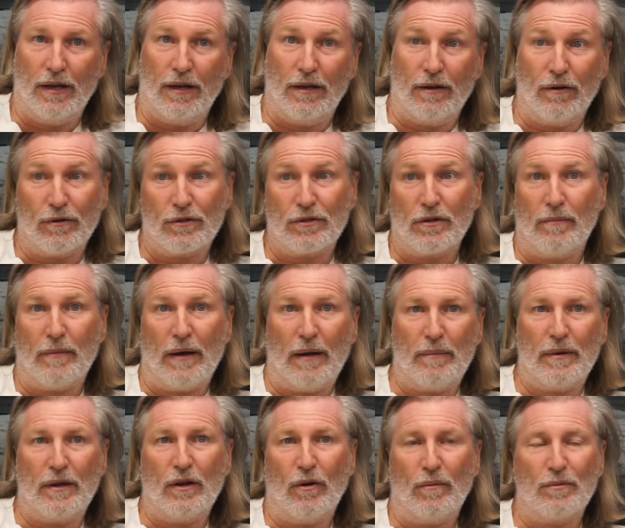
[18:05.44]
You know, so it
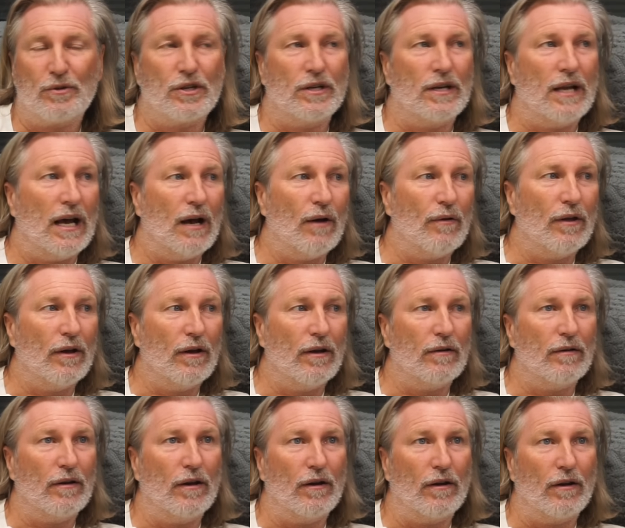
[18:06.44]
might be an option now that
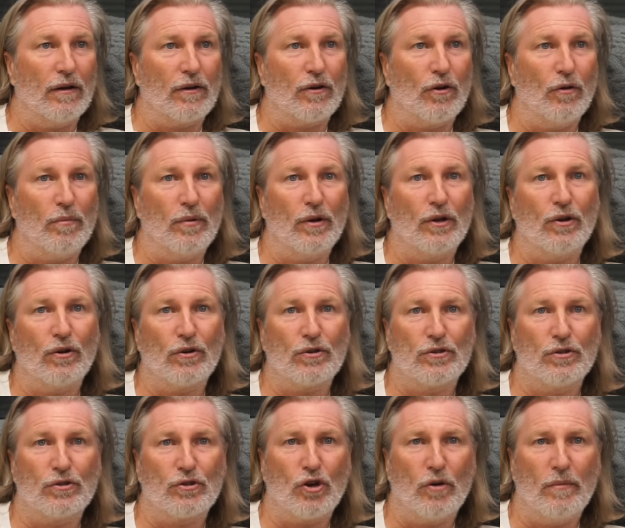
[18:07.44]
a couple of
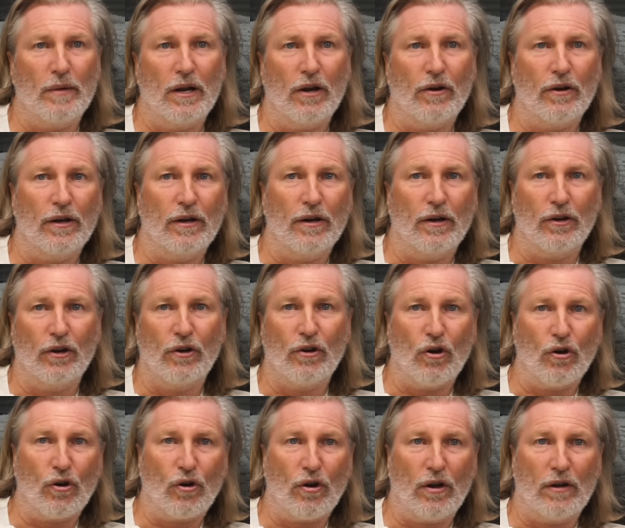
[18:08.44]
youngsters come in on a
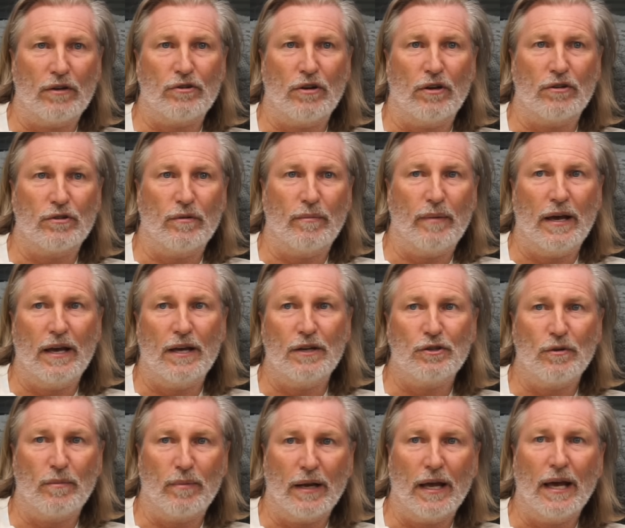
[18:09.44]
non-contract as a pay
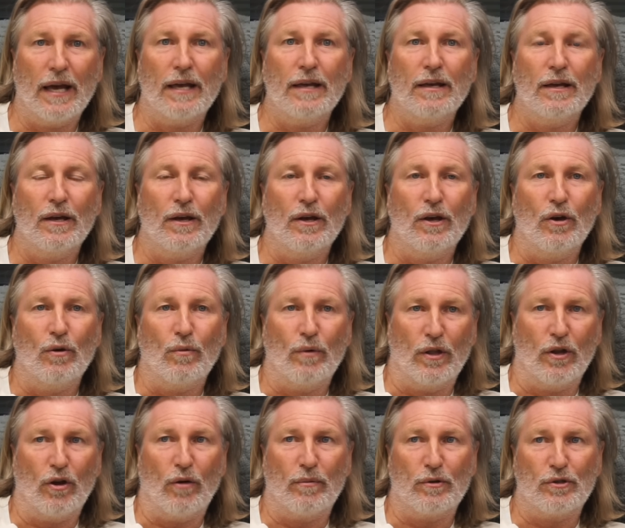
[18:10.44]
as you play, with
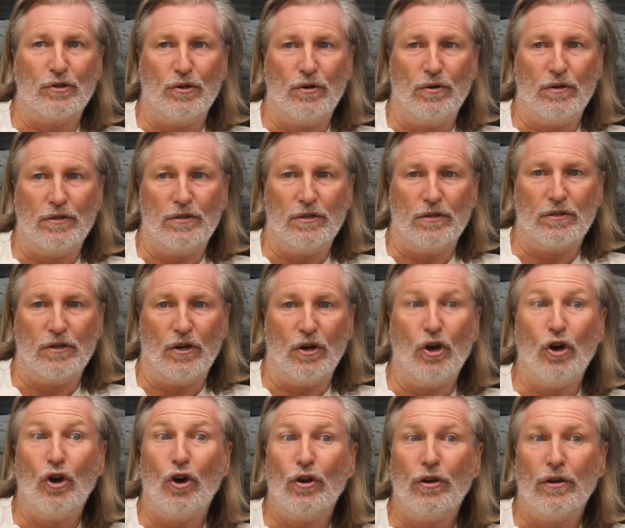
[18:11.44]
an opportunity to
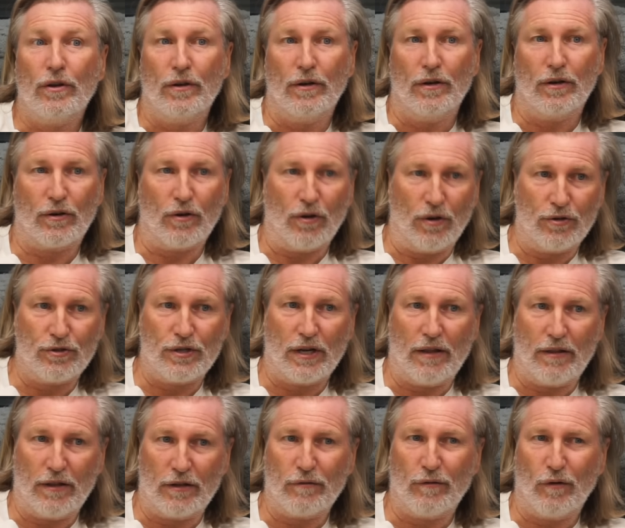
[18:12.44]
earn a
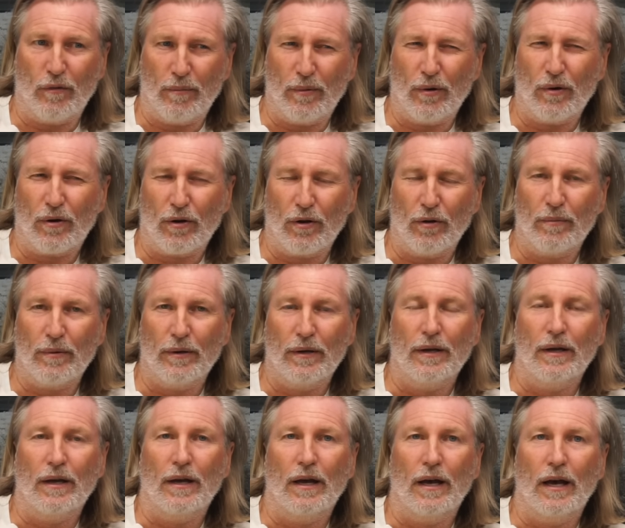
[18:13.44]
contract at this football club.
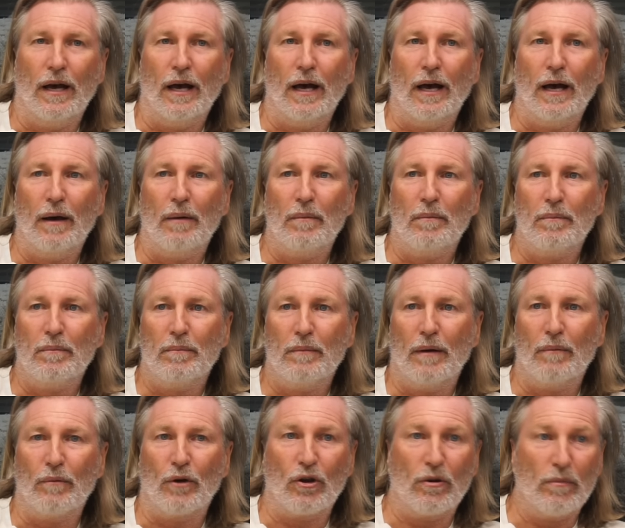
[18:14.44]

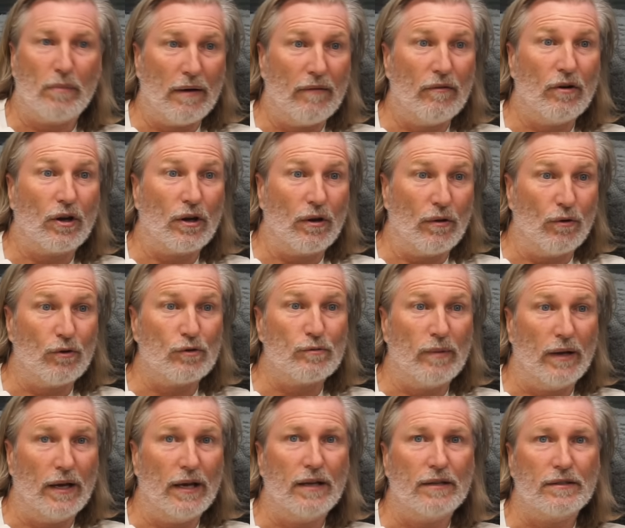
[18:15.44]
And we're going to be able to look at those
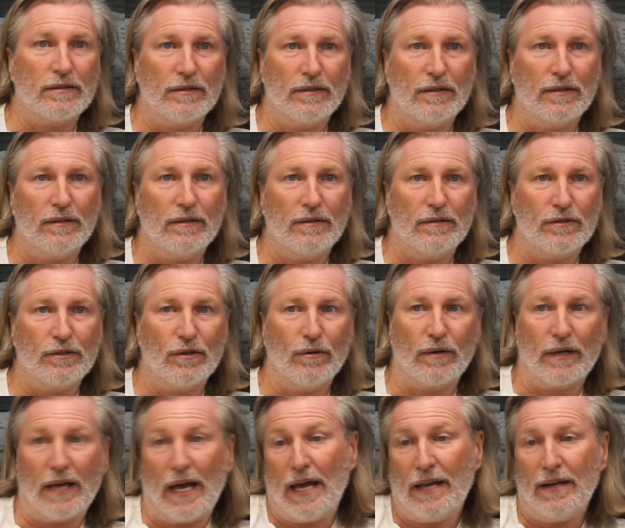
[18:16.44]
players. So
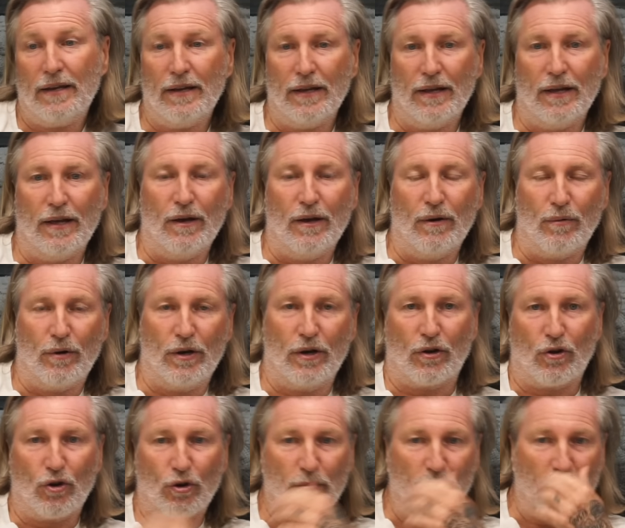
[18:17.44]
again, we're
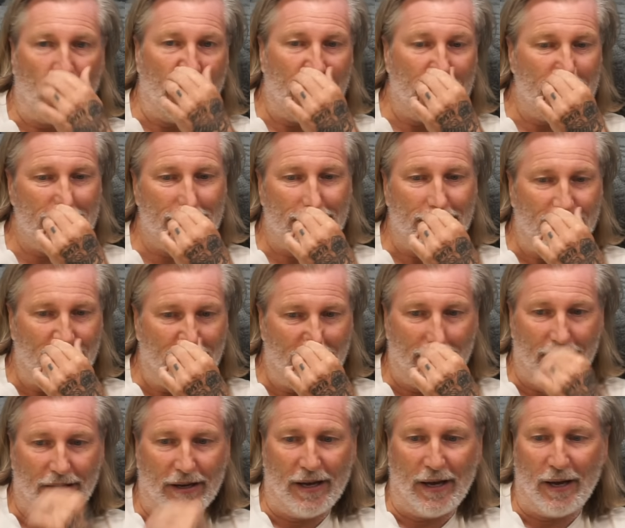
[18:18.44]
in a good place.
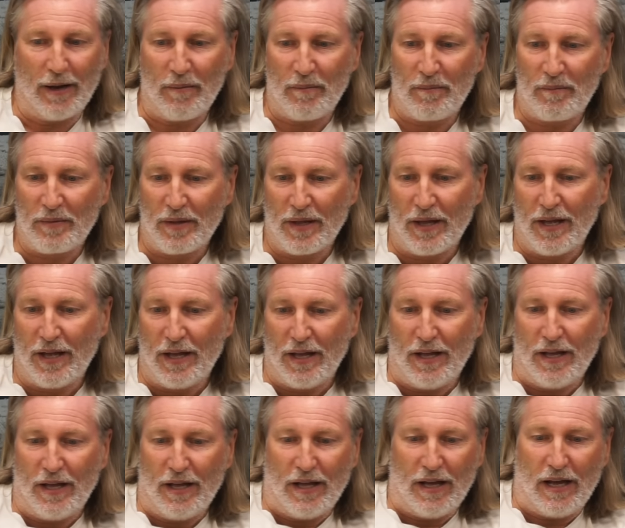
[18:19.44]

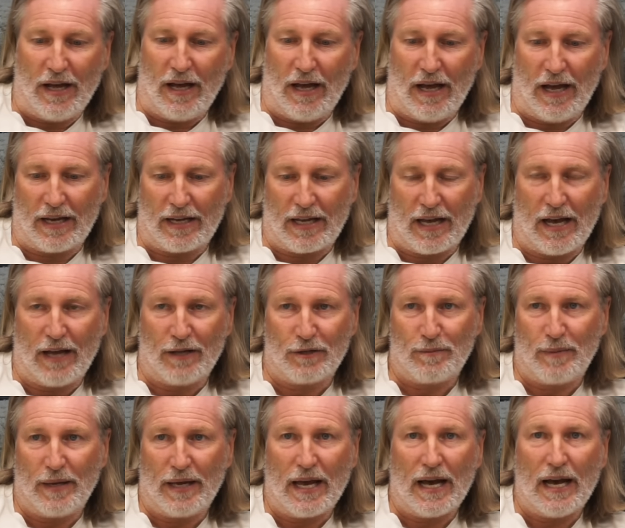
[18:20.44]
I can't
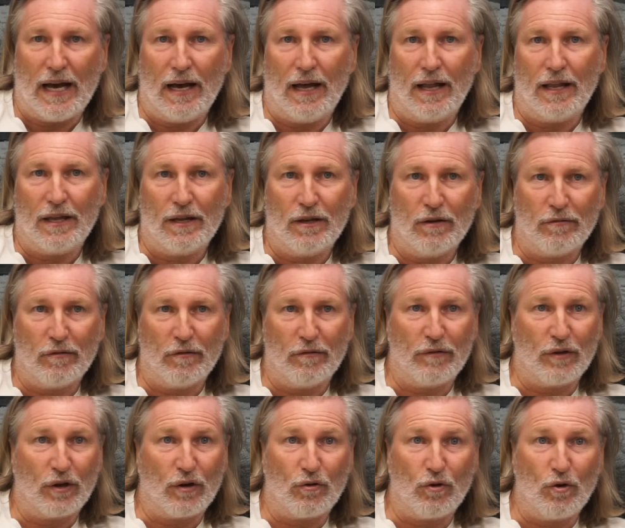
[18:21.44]
speak highly enough
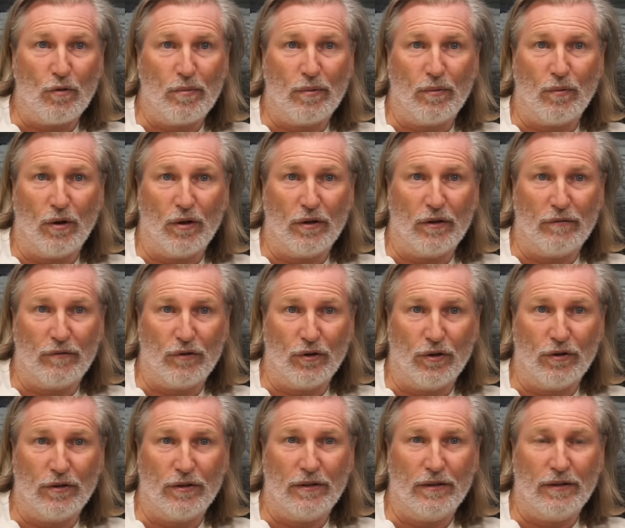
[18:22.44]
of the group, what they've
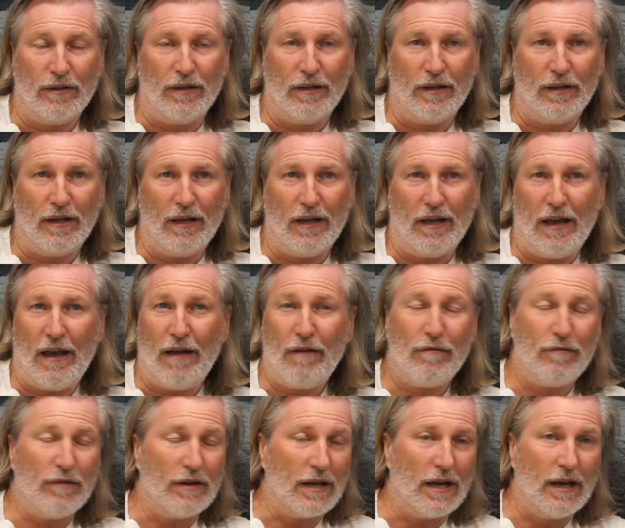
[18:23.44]
done.
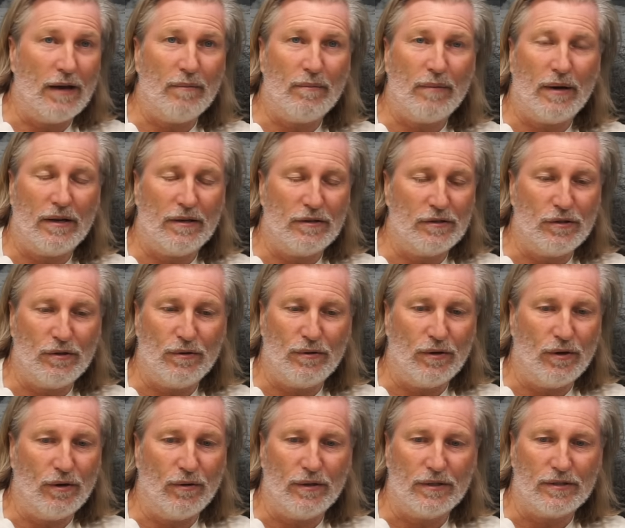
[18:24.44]
Every game, Ben, as you
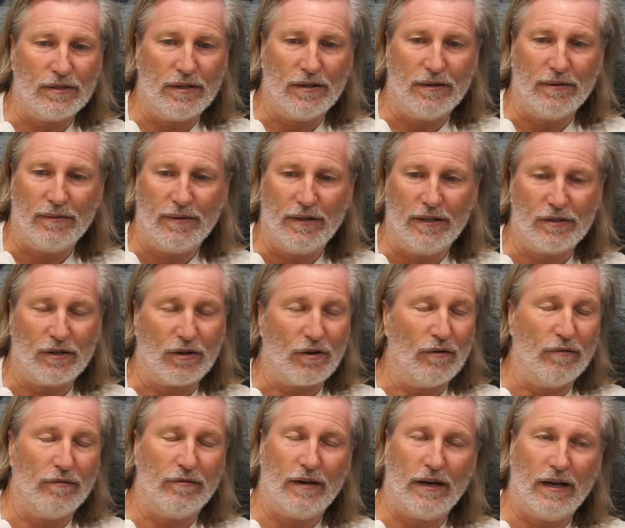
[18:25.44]
know, is a
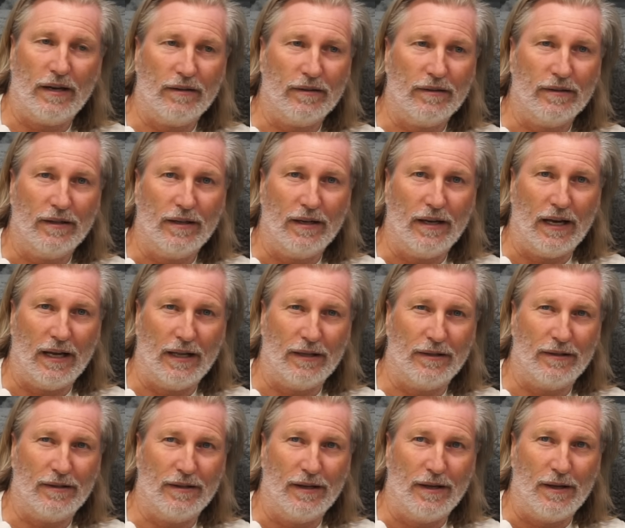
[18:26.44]
cup final. And